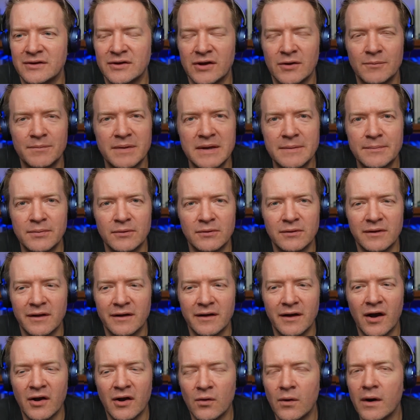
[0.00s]
People
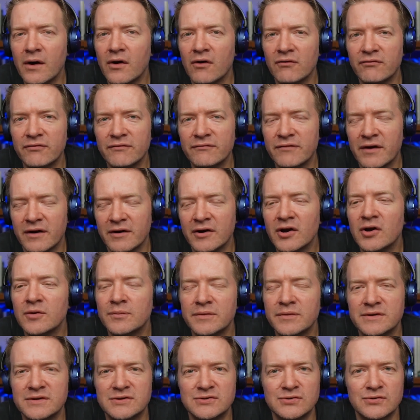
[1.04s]
are quite often very open
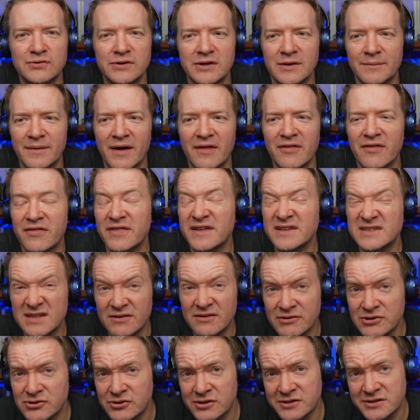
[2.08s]
to talking about the things they're
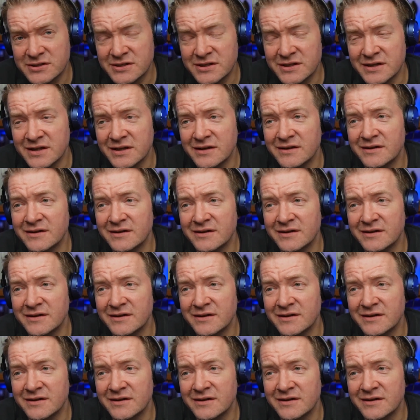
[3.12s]
interested in,